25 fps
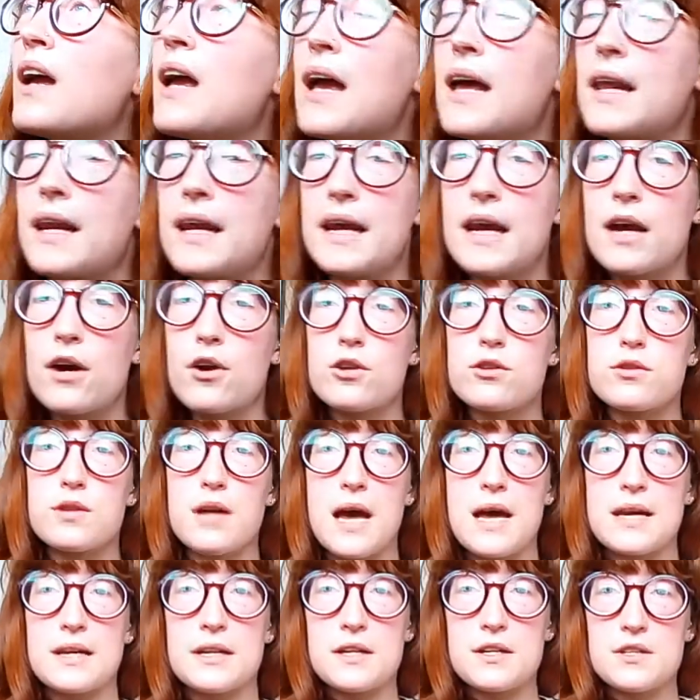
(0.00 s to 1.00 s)
And I also
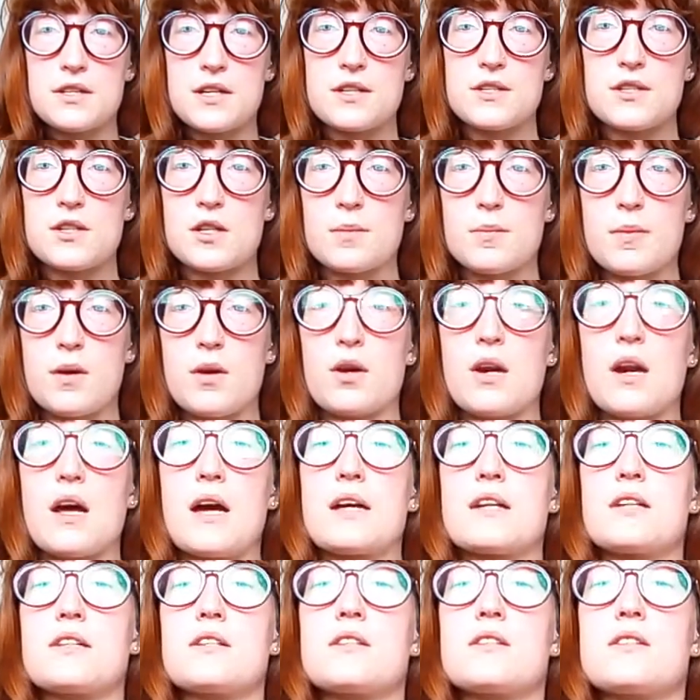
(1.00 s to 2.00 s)
had an intention about
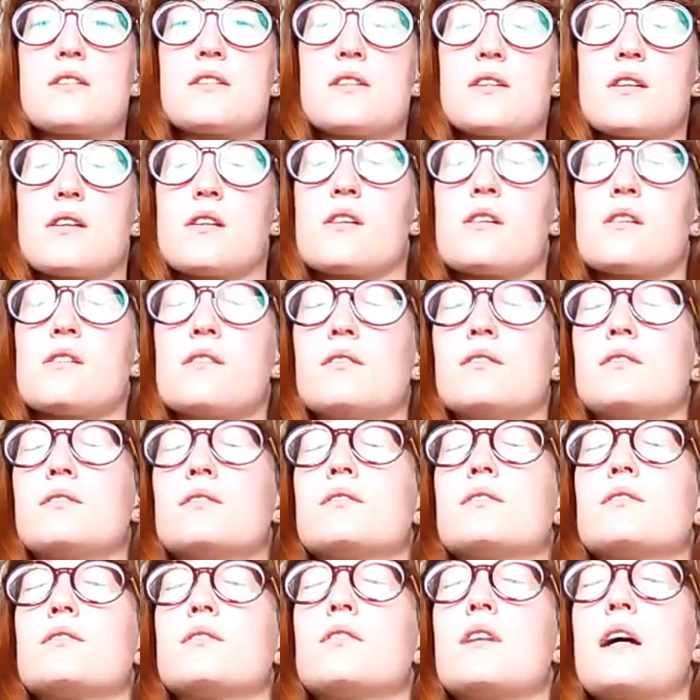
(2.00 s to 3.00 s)
lying still
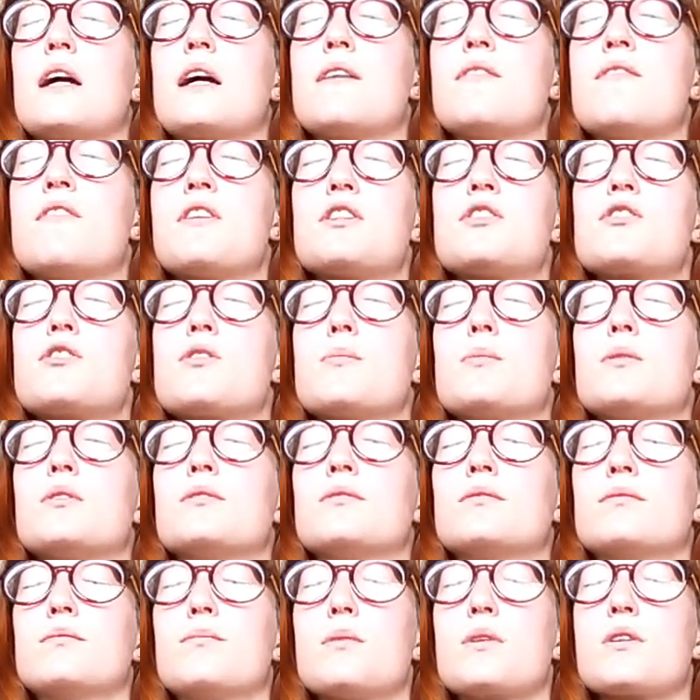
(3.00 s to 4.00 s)
like a vegetable,
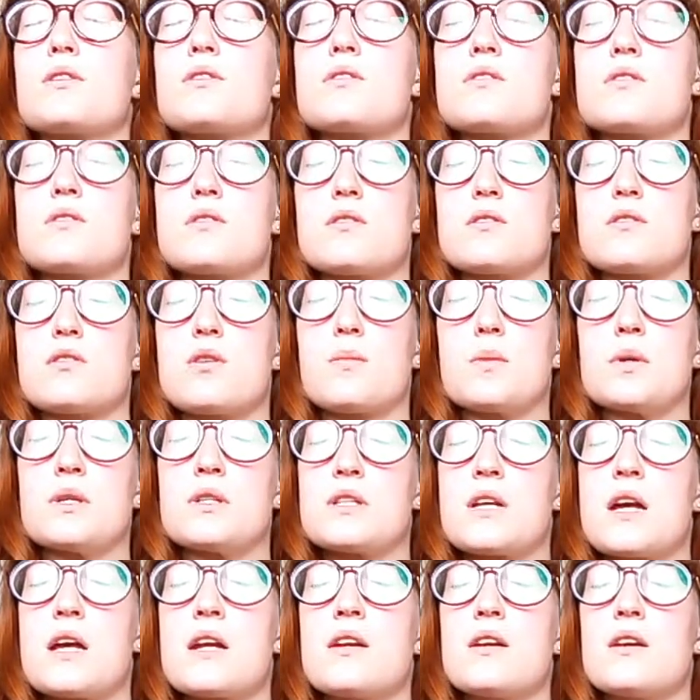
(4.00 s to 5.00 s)
because someone
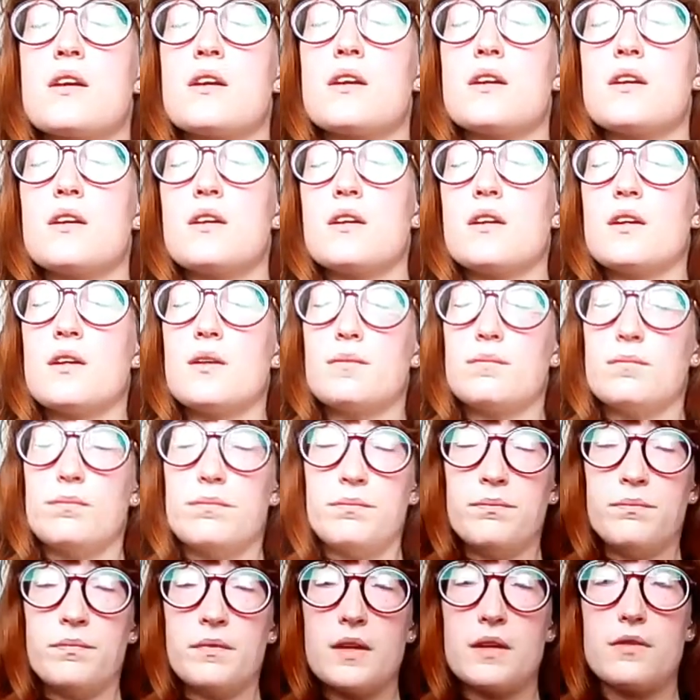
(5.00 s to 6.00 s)
said
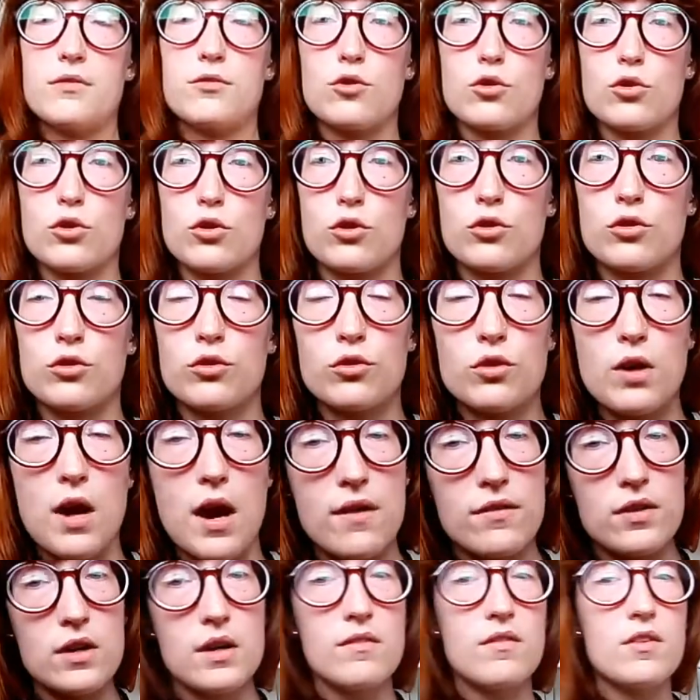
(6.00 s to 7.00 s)
if you're
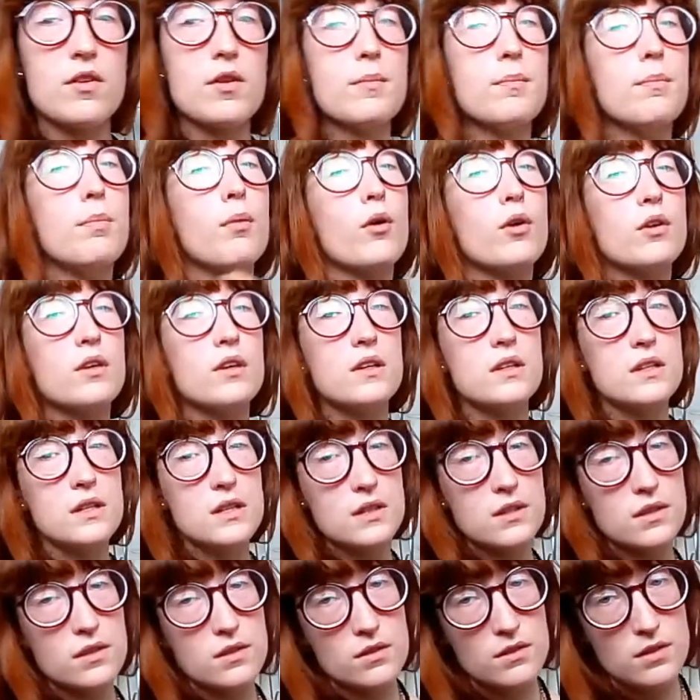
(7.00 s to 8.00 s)
having a very bodily
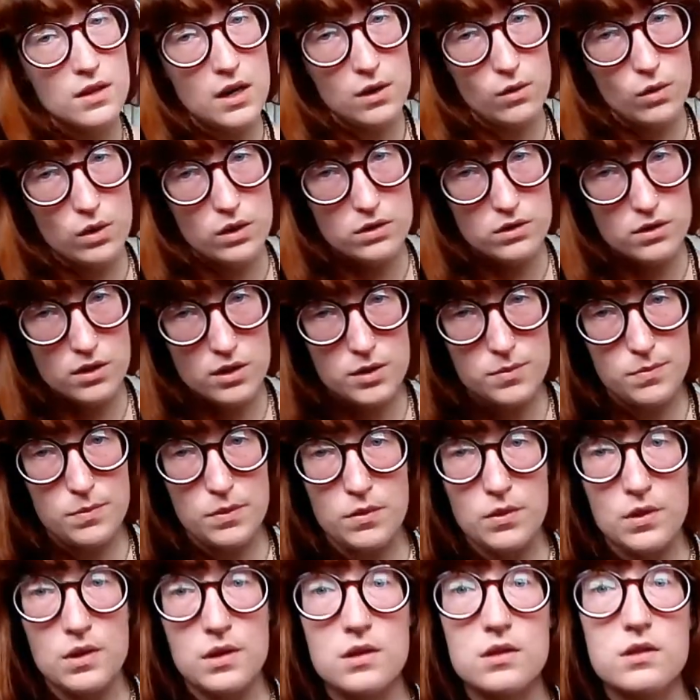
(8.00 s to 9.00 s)
ayahuasca
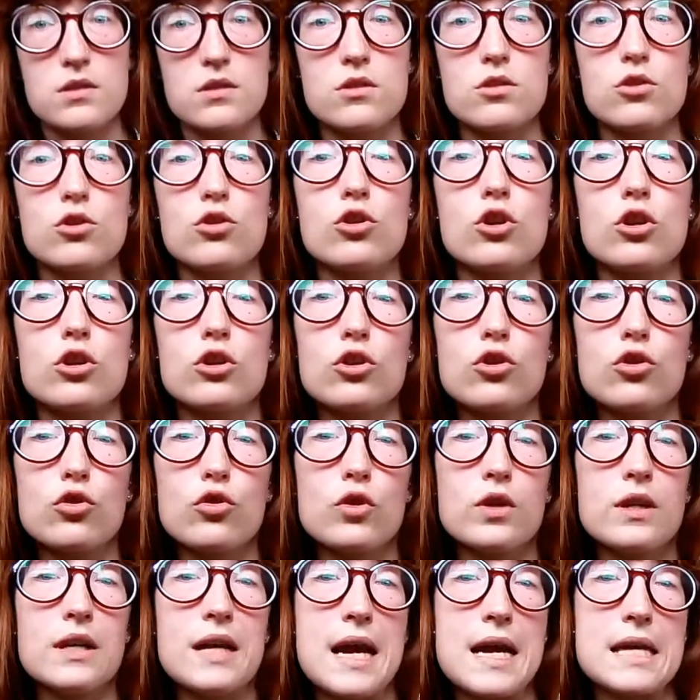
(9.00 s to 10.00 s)
experience, you're not
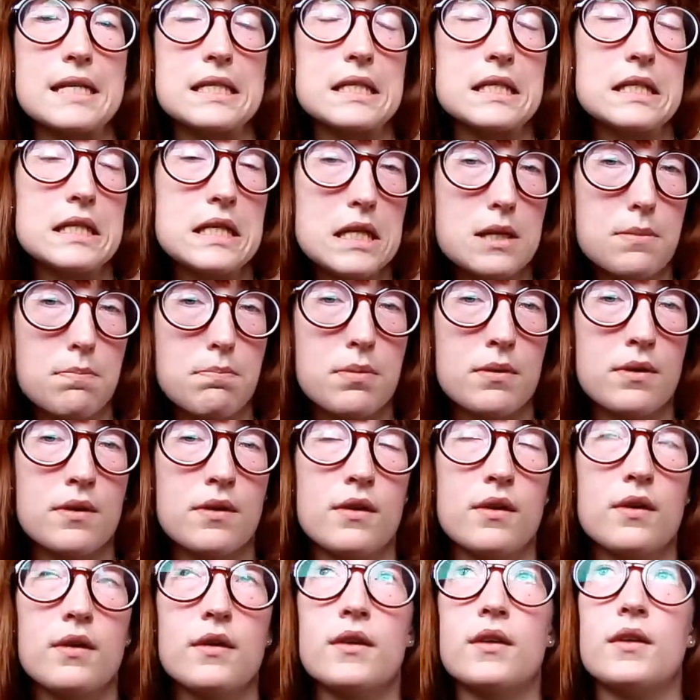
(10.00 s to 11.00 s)
going as deep.
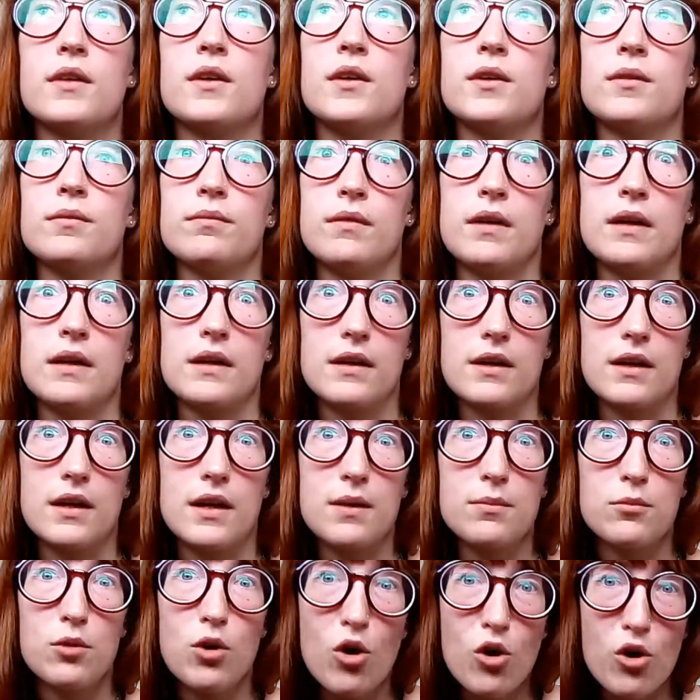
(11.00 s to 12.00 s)
And I
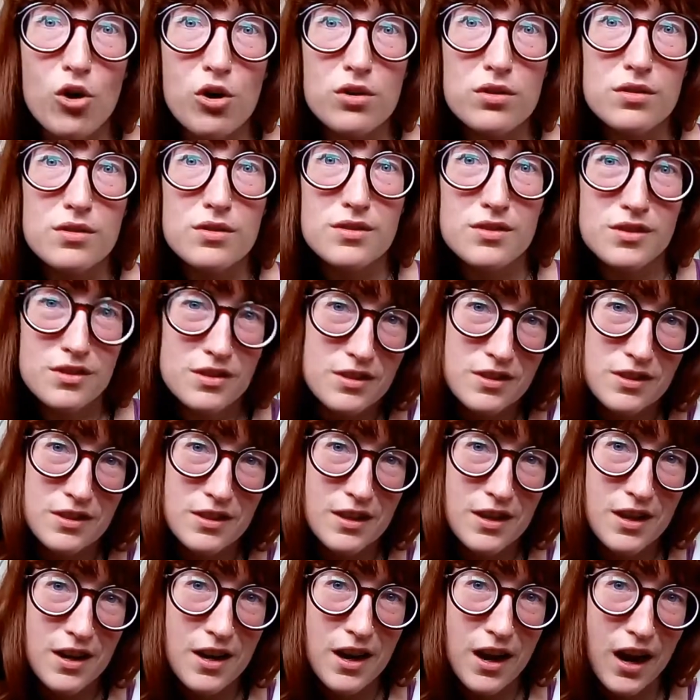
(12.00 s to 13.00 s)
am, of course,
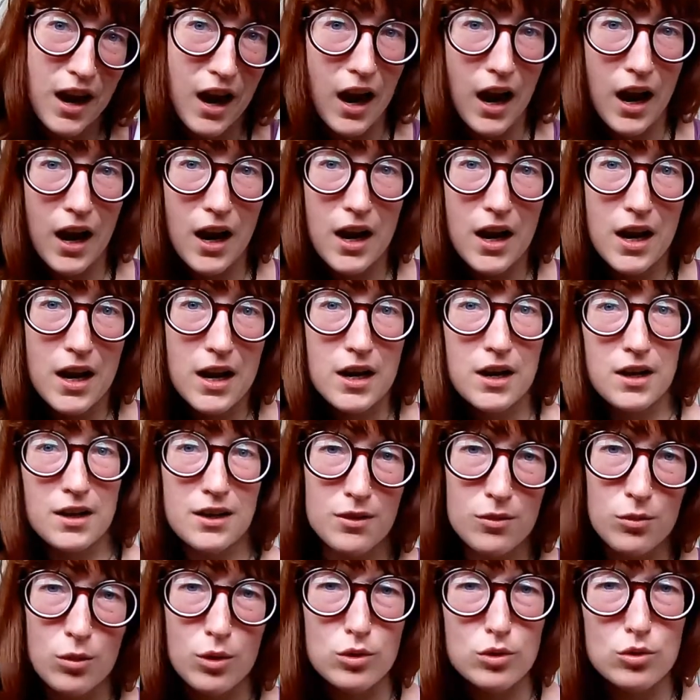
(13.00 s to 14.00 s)
I
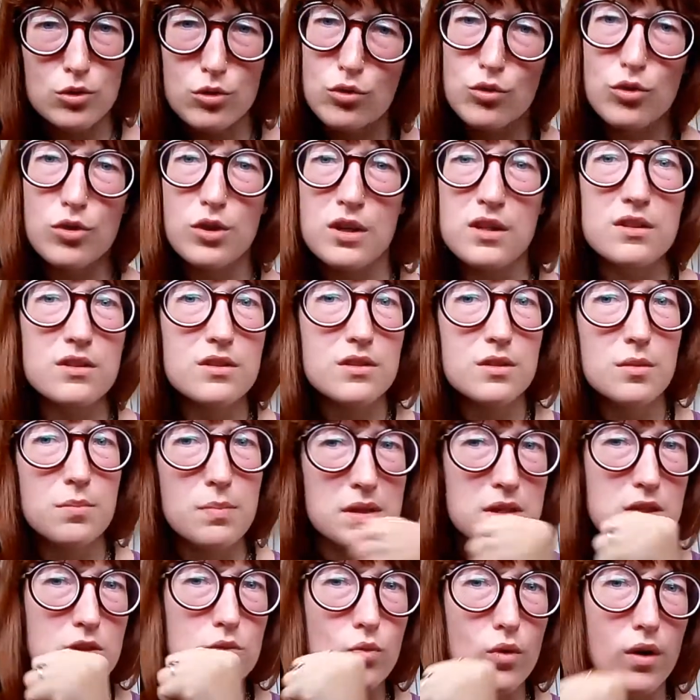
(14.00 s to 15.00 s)
want to do things the
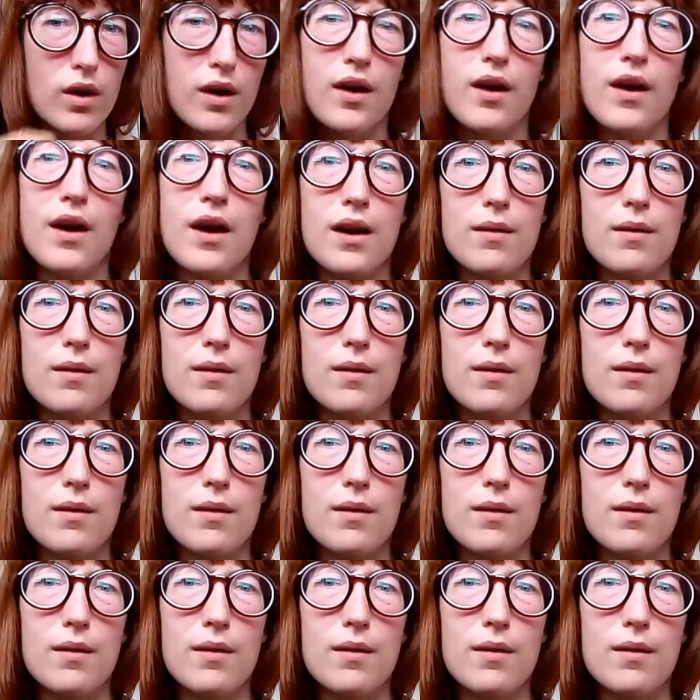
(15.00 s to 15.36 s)
best way.